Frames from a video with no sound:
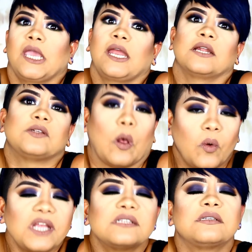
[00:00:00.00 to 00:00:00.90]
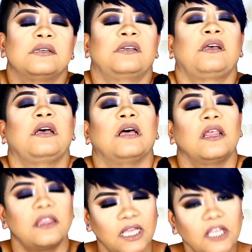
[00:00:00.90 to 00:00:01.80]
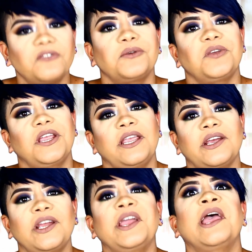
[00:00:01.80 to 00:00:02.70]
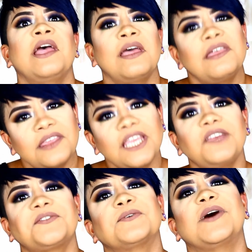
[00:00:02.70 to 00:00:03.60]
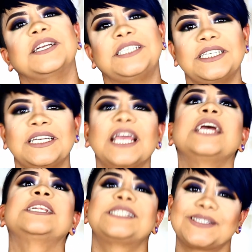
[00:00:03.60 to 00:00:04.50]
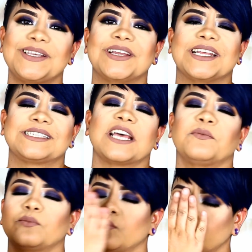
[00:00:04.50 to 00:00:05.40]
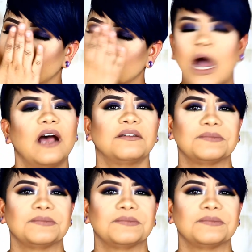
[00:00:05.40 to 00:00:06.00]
And as always, thank you for being here. Thank you for watching, and see you next time. Mwah.